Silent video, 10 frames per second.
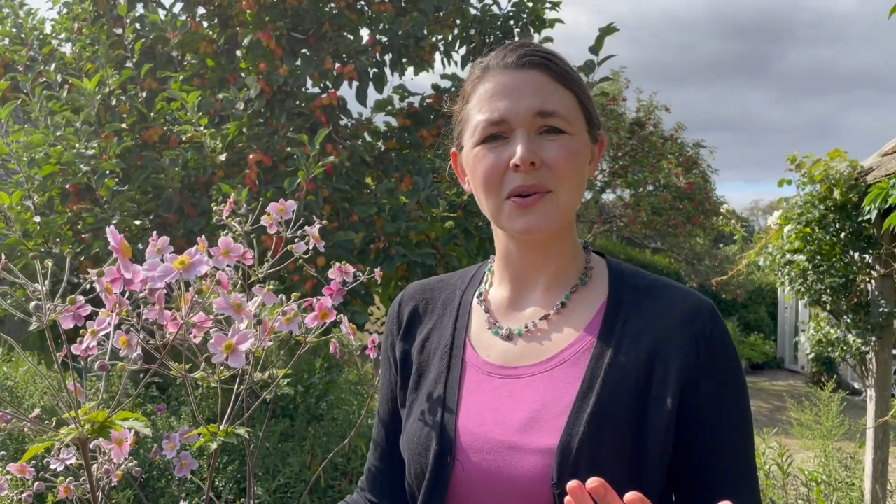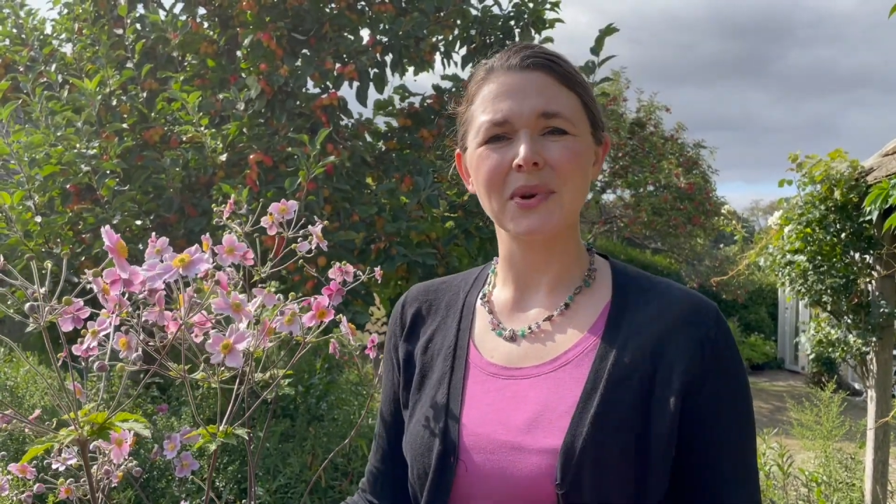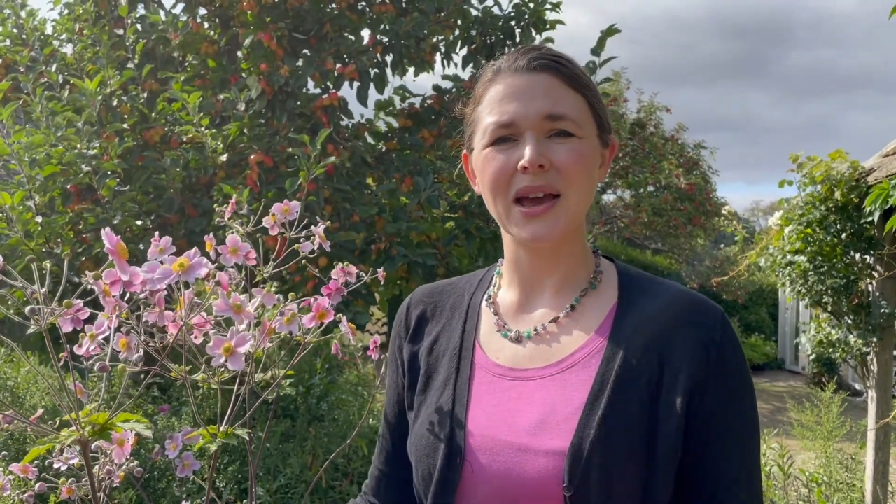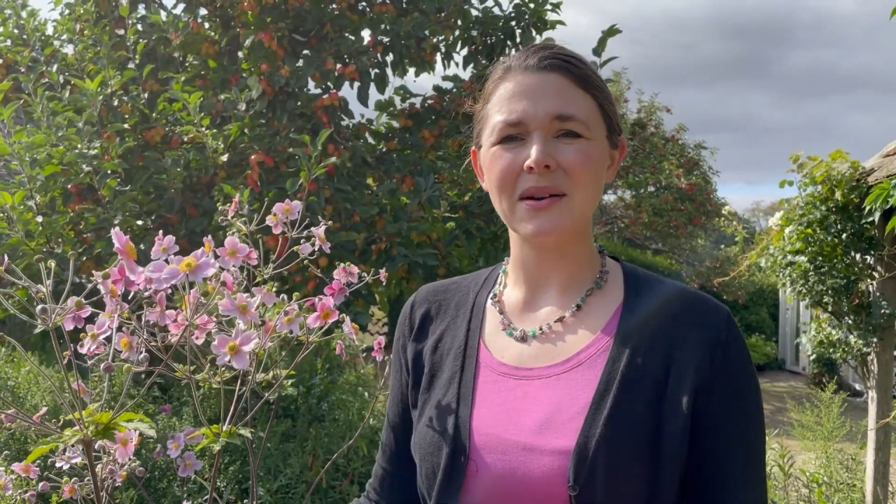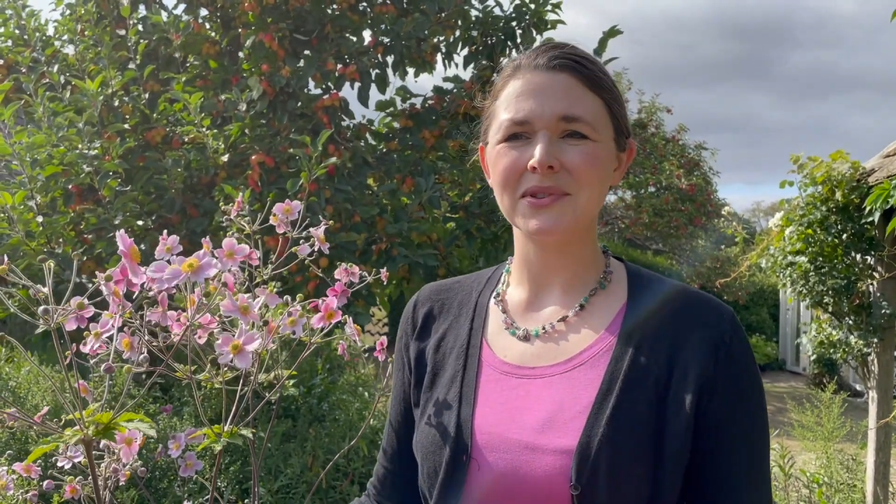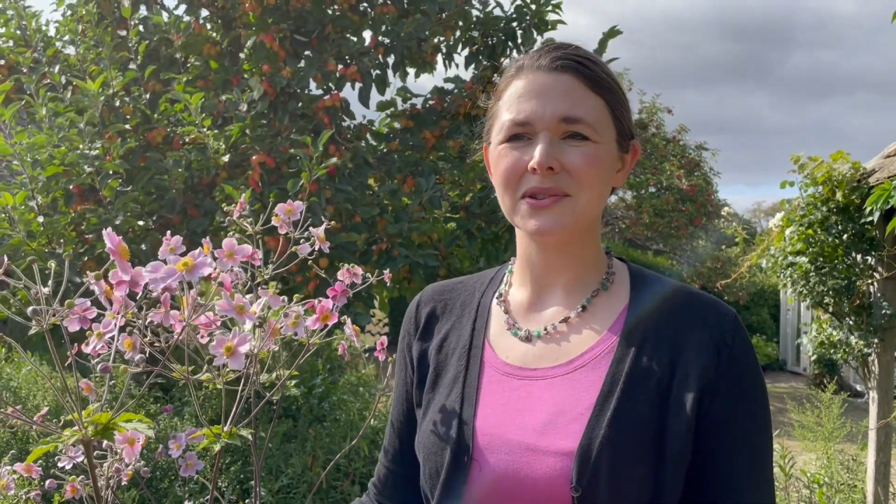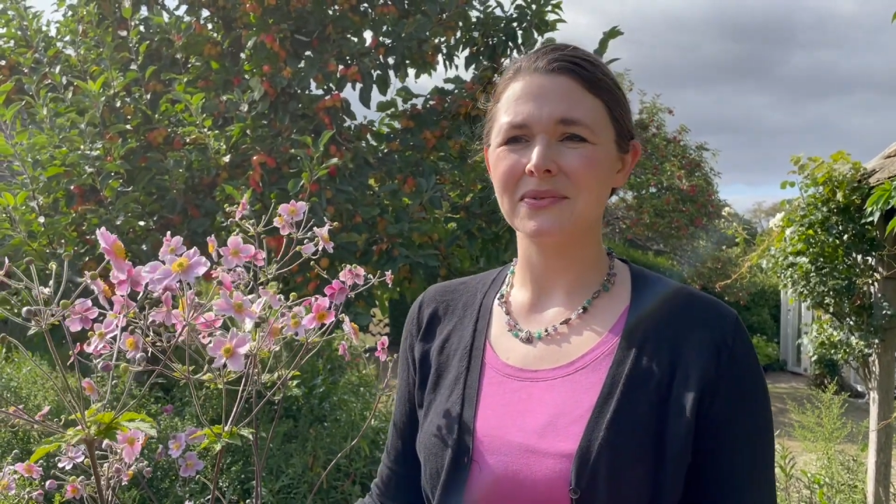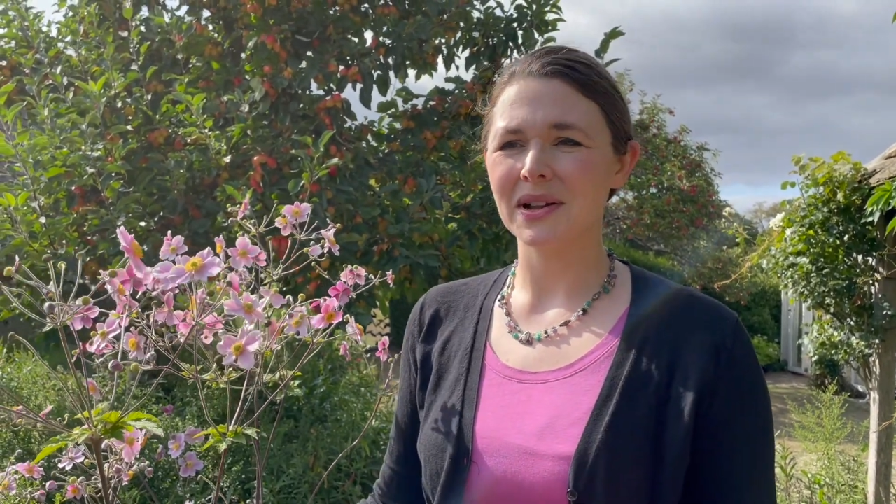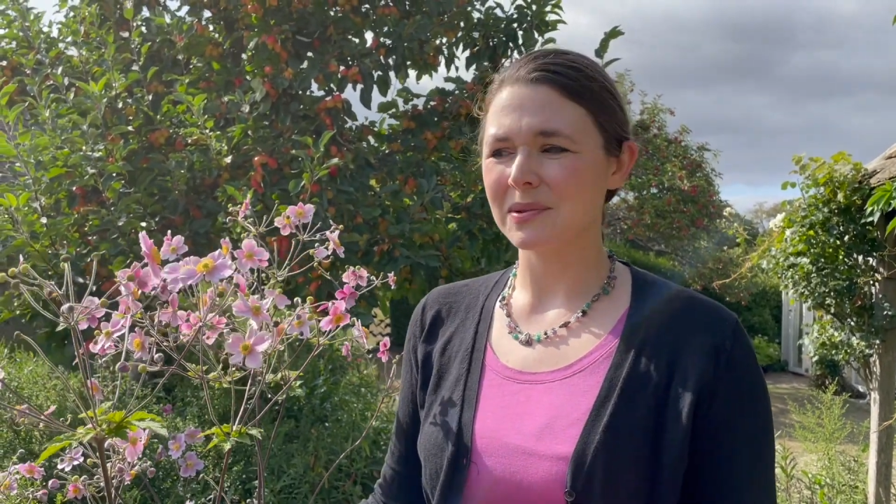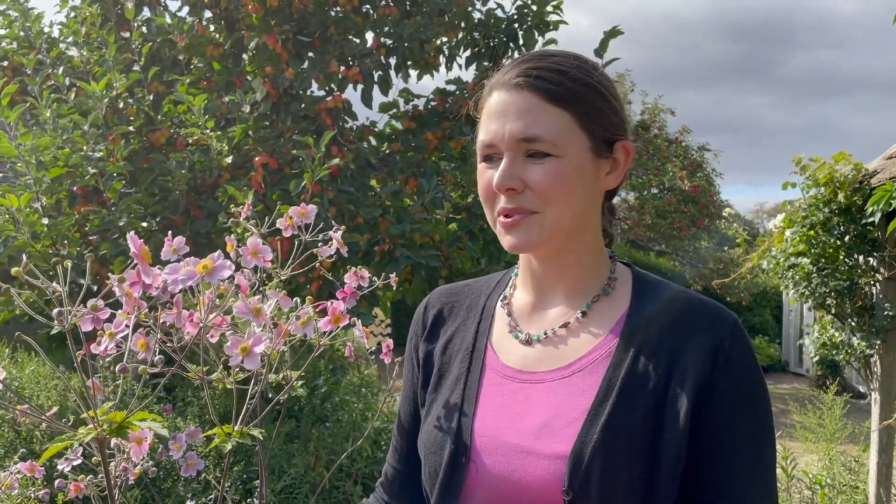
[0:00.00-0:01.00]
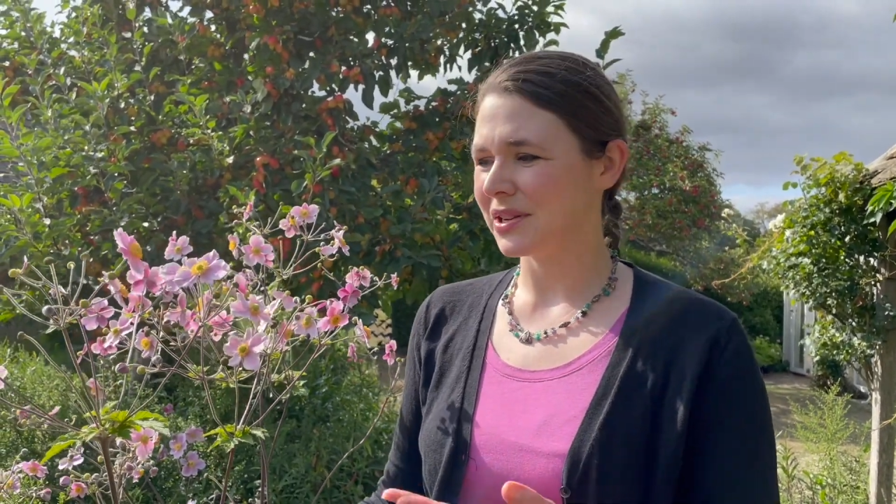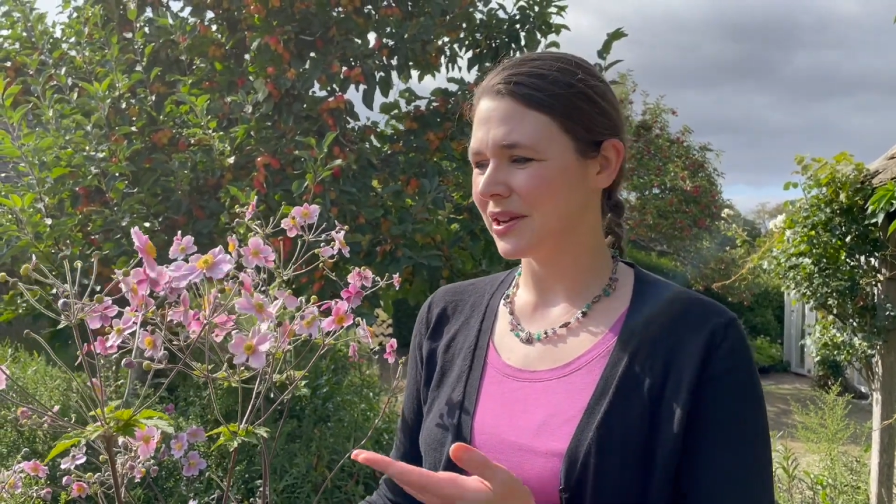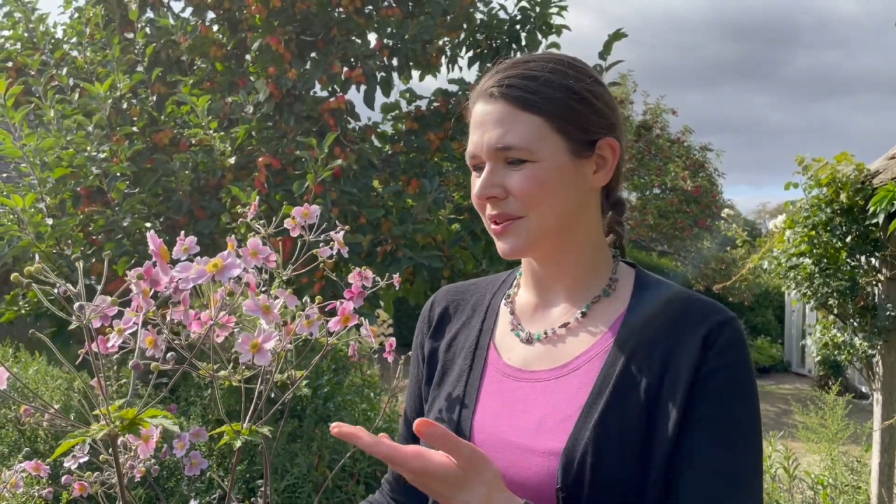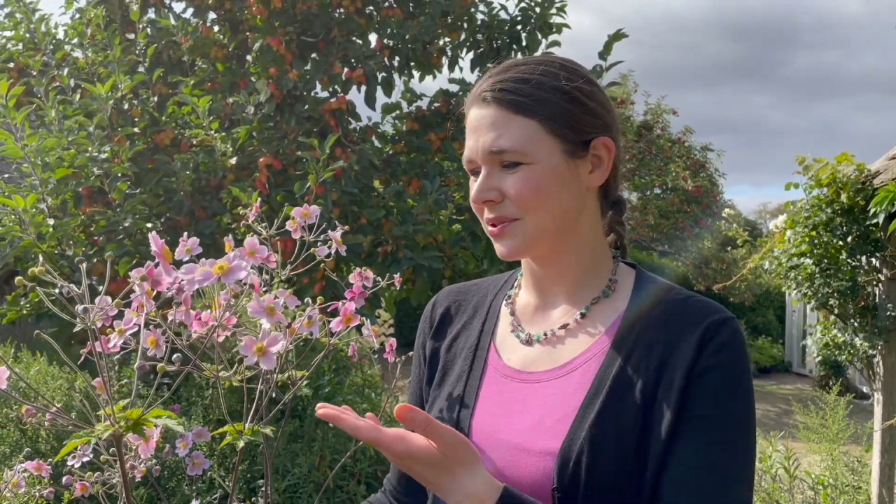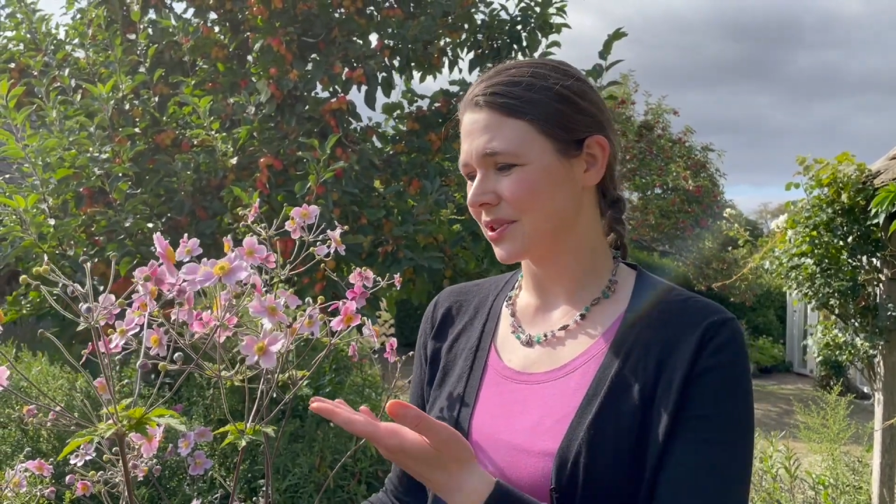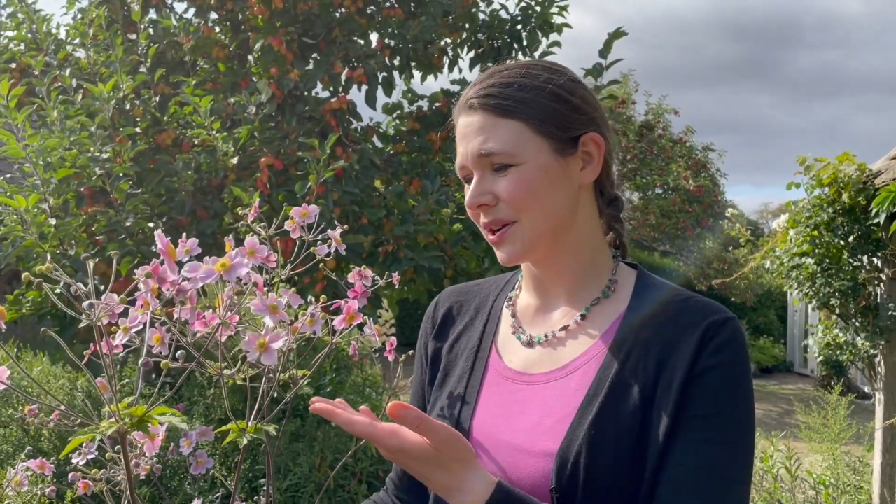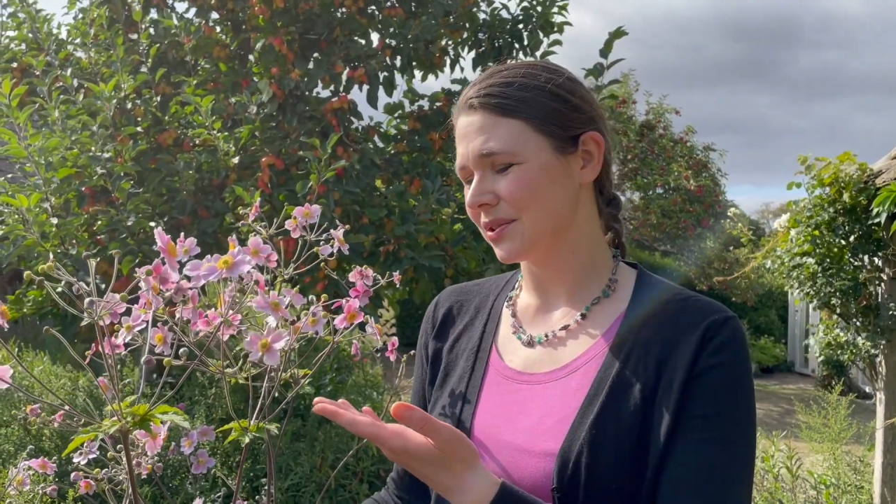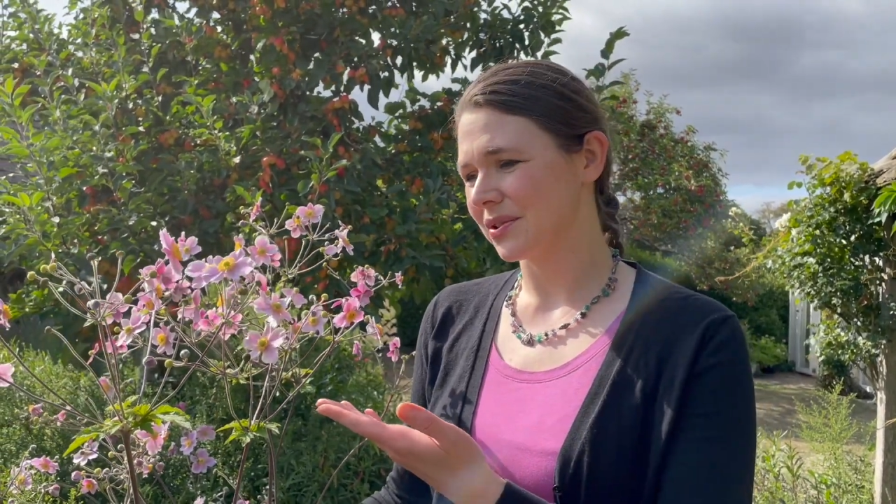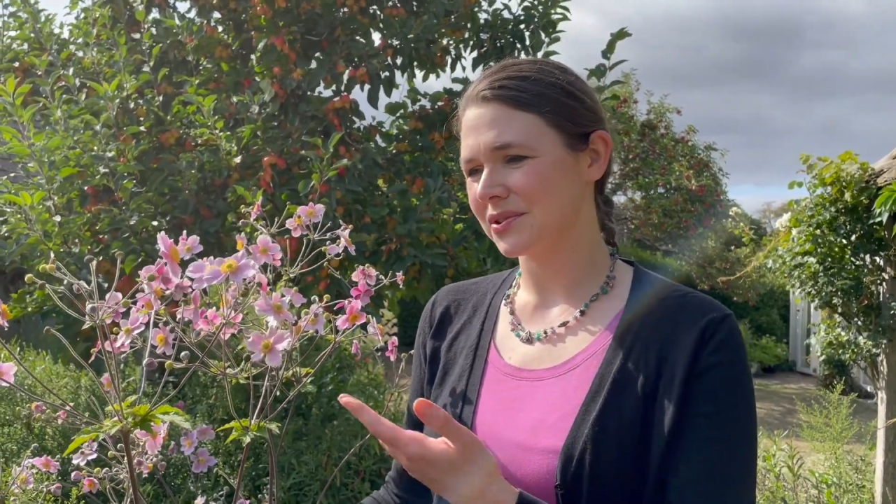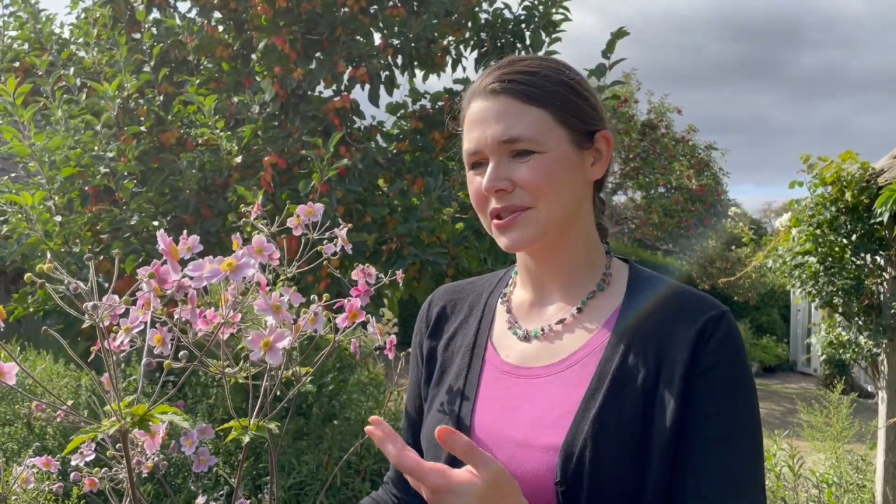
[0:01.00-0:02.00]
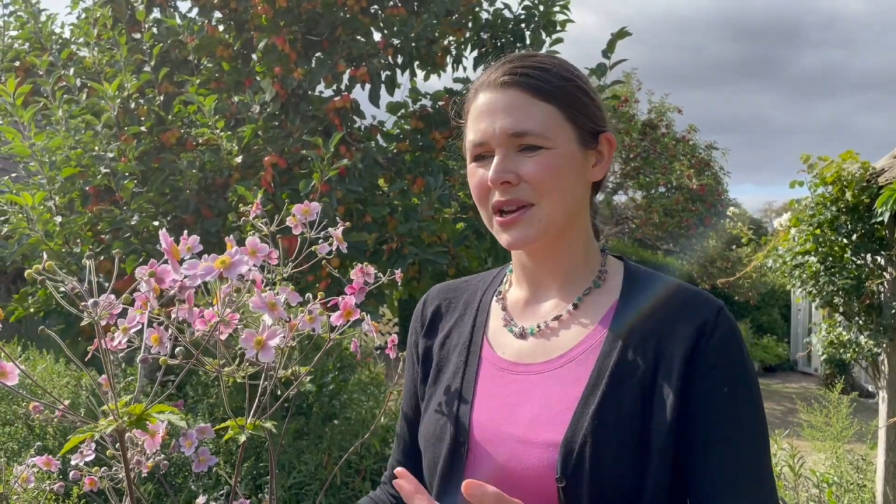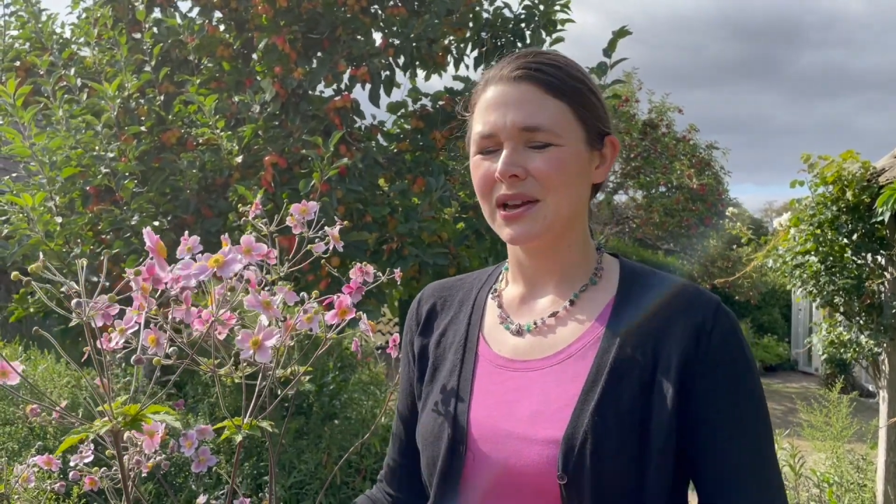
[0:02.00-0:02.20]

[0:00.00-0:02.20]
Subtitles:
we haven't developed any other colors